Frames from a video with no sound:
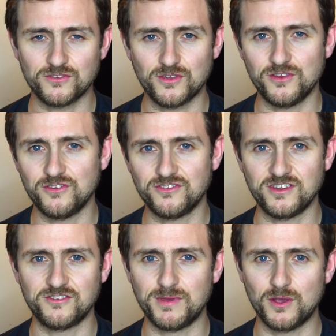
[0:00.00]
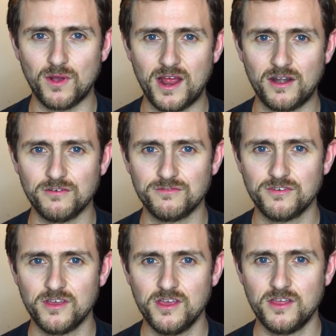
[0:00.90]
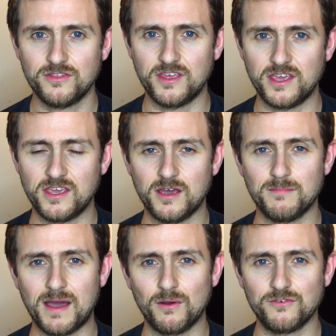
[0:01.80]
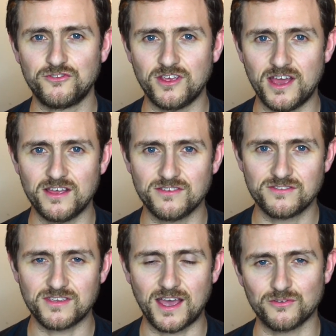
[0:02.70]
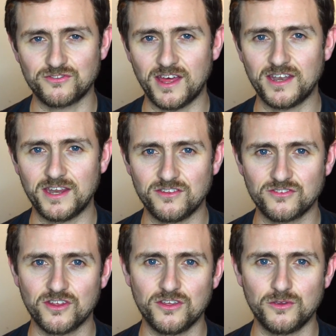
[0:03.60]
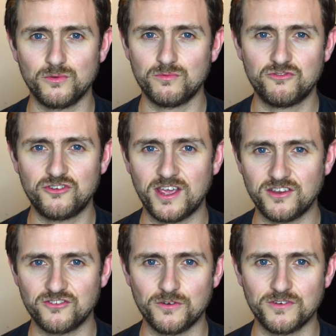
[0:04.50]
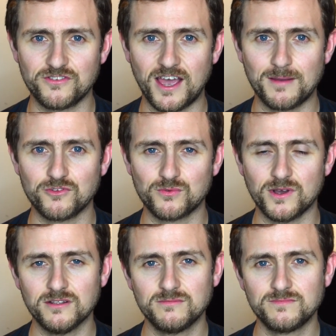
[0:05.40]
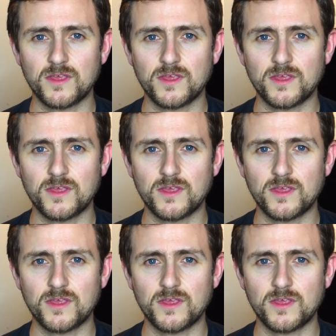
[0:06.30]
So you just need to be aware of the amount of shares outstanding is going to change over time as well.